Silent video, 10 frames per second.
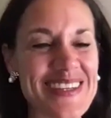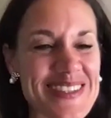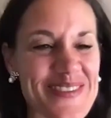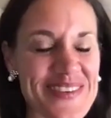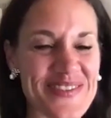you
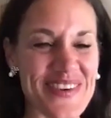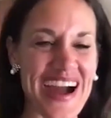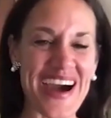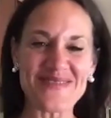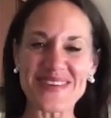so much for
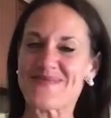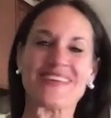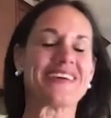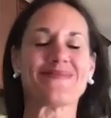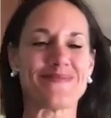having
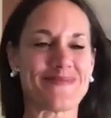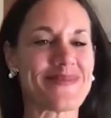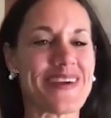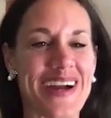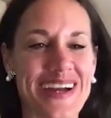me. I'm
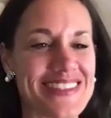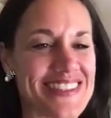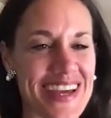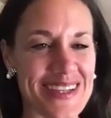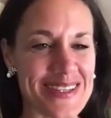very
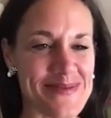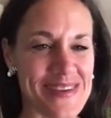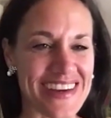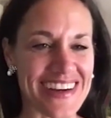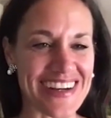delighted to
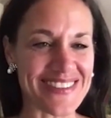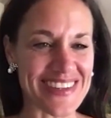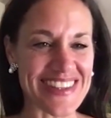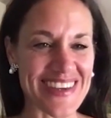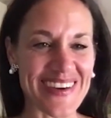be here
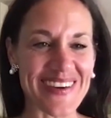with you.